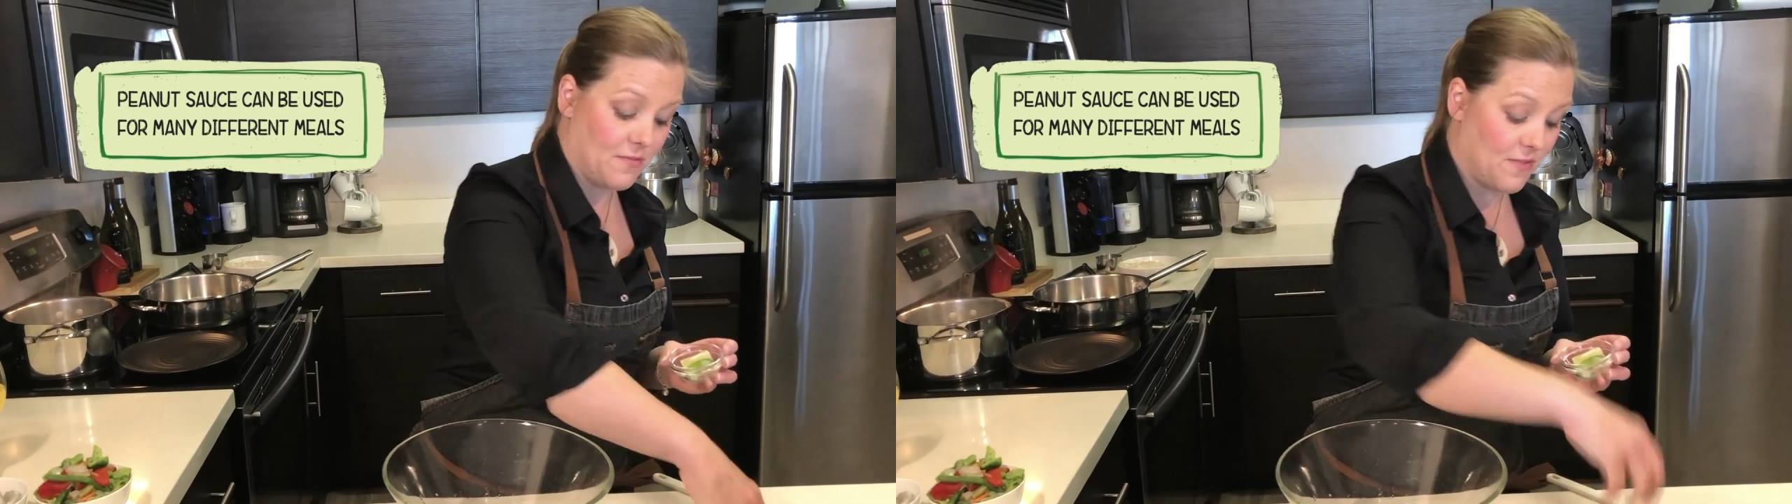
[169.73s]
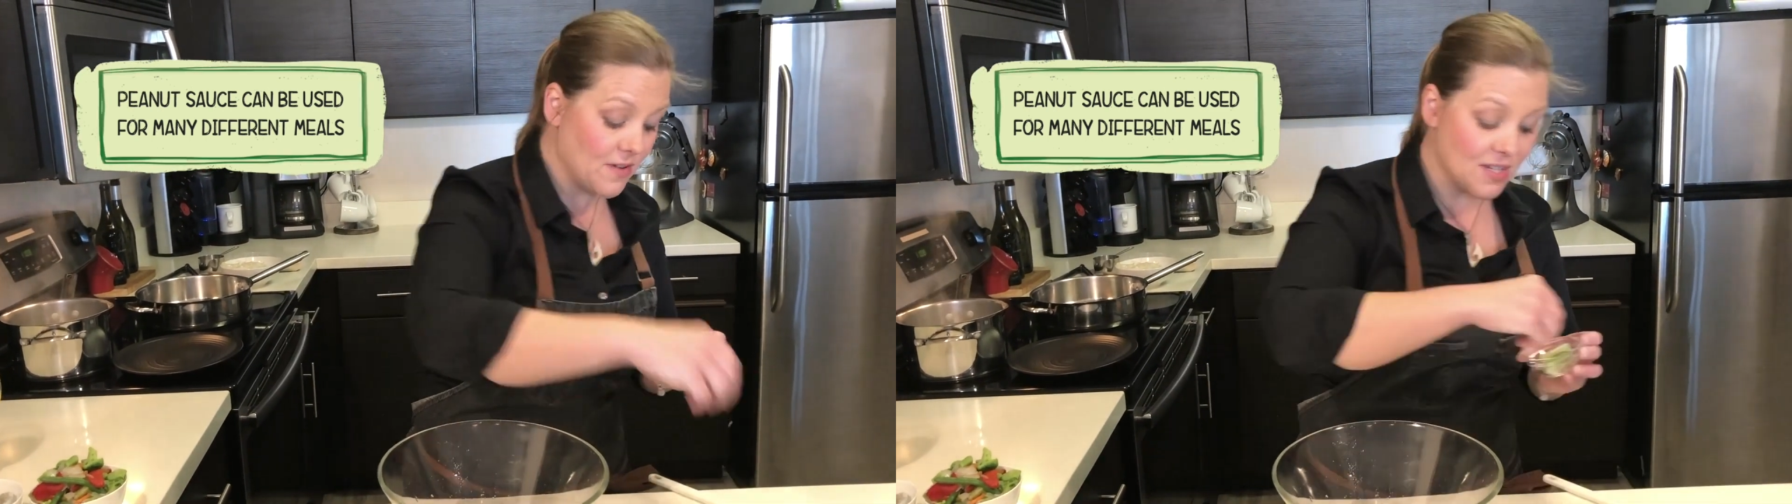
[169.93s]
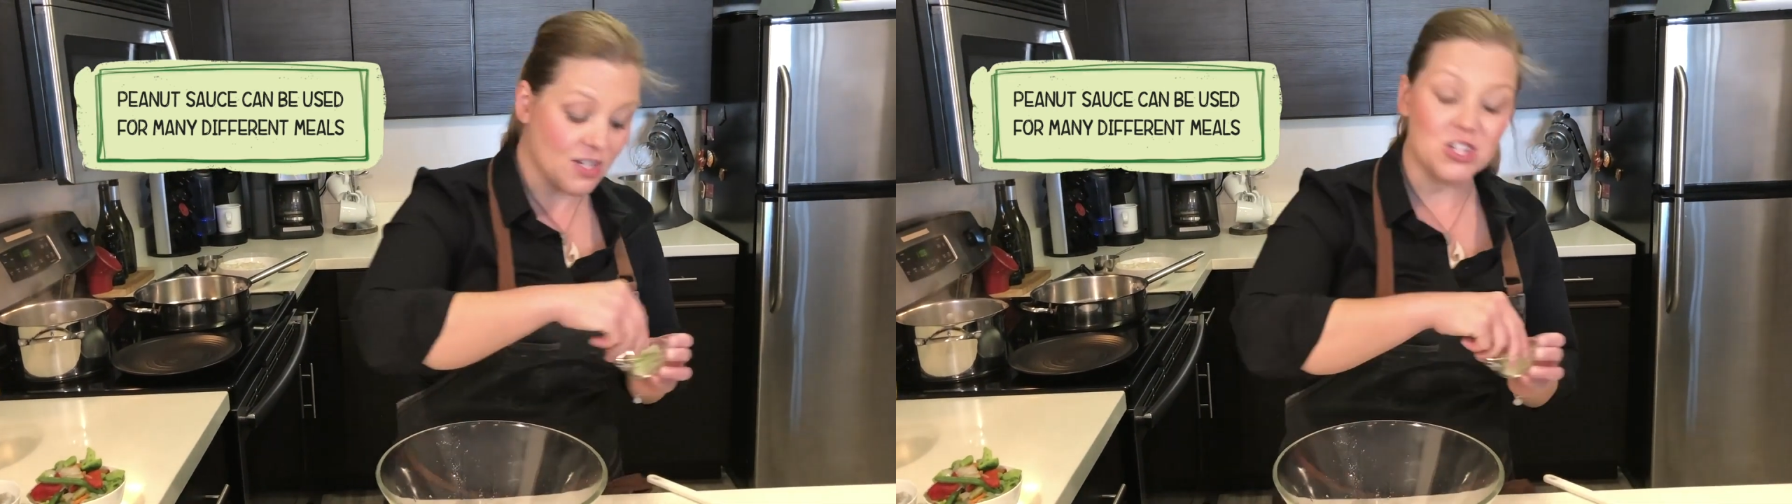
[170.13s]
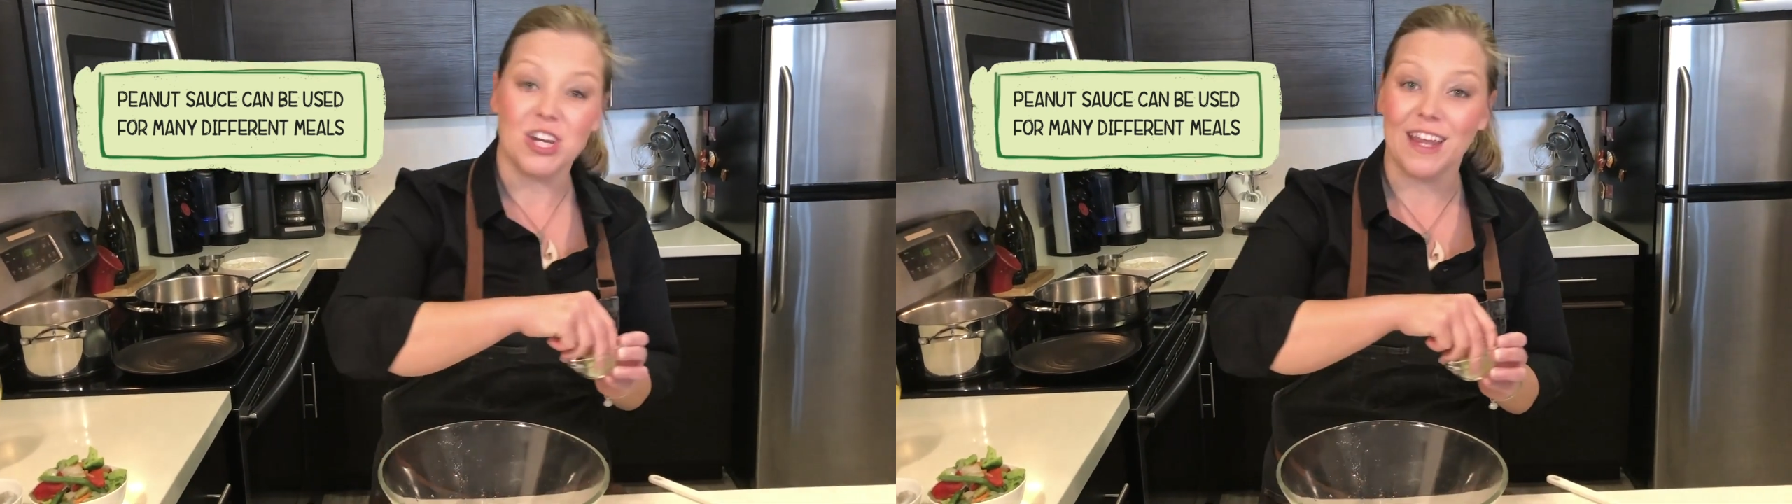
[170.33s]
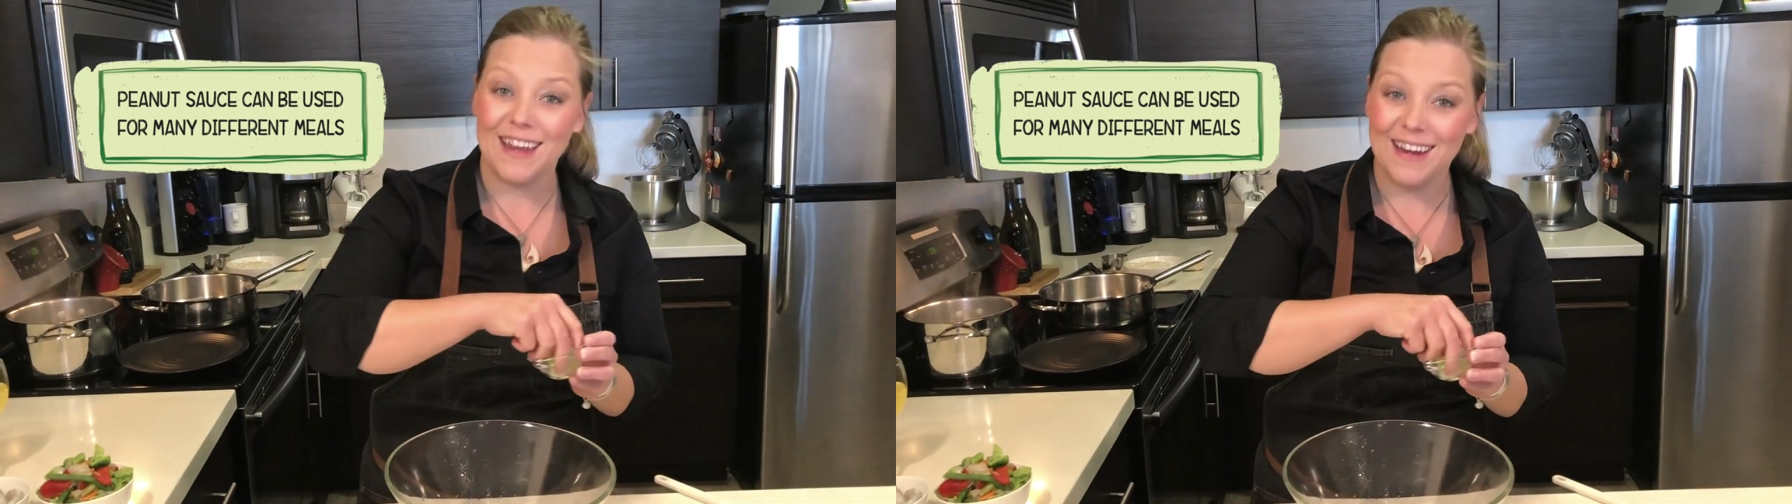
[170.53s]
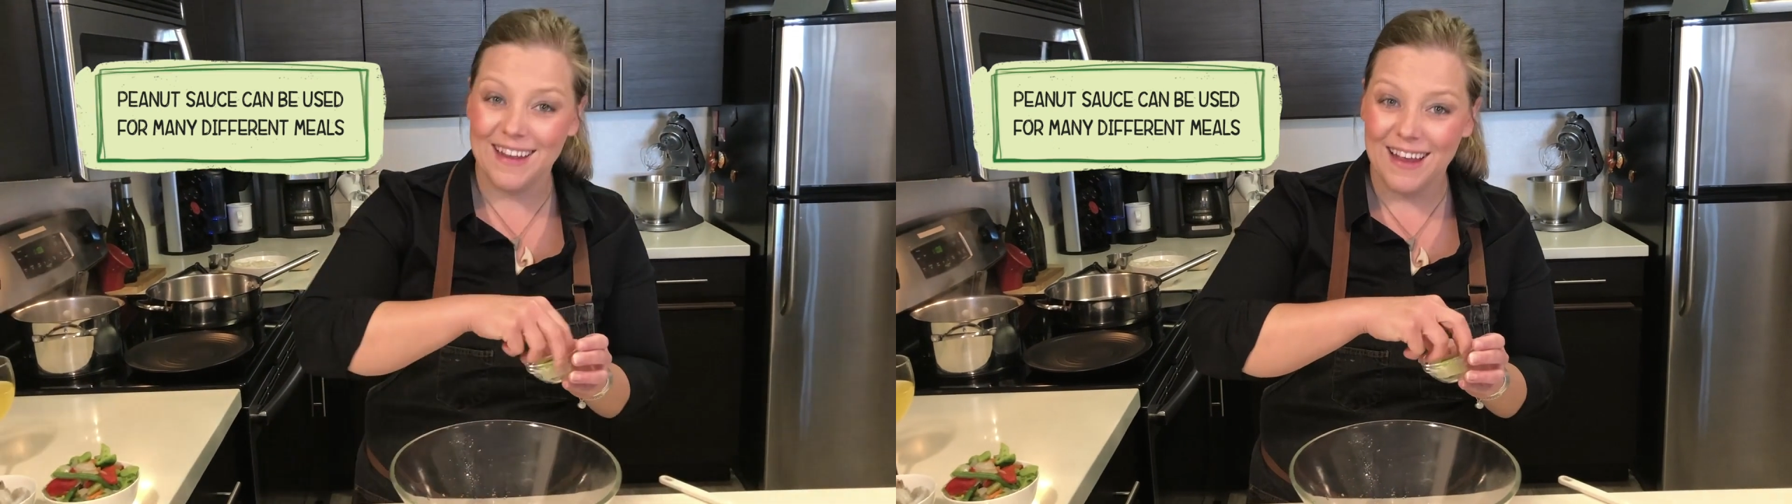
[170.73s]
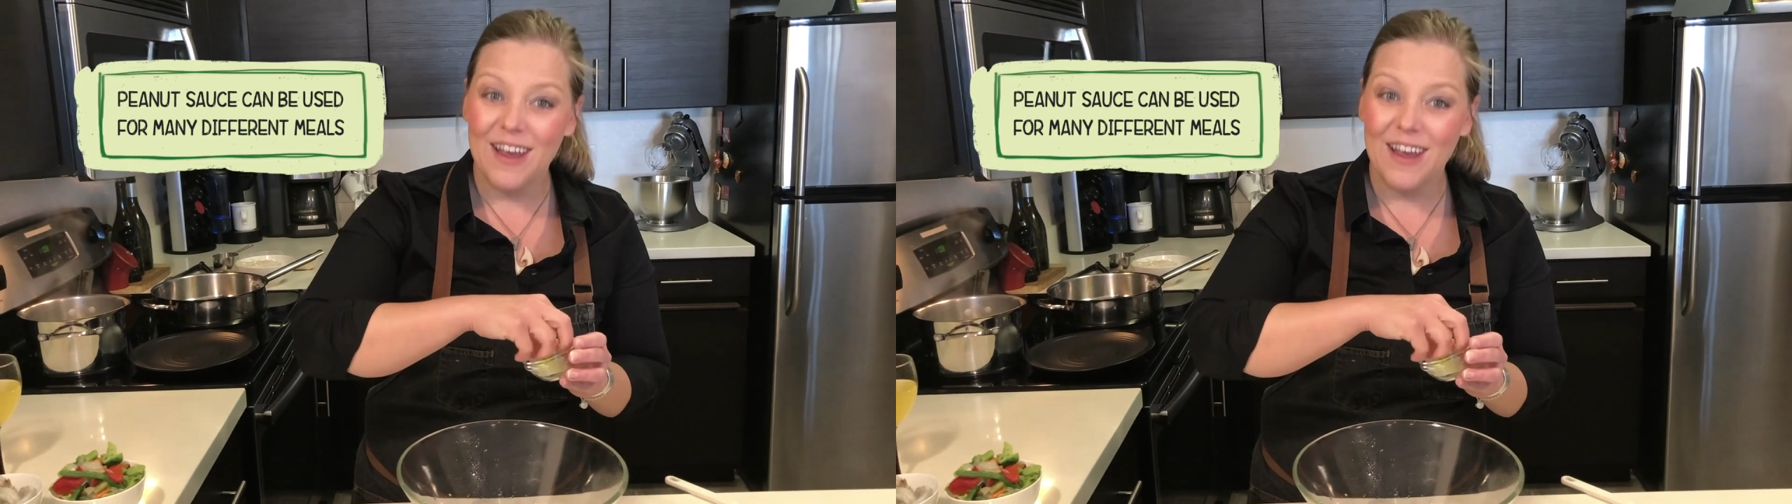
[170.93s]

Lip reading: frozen chicken,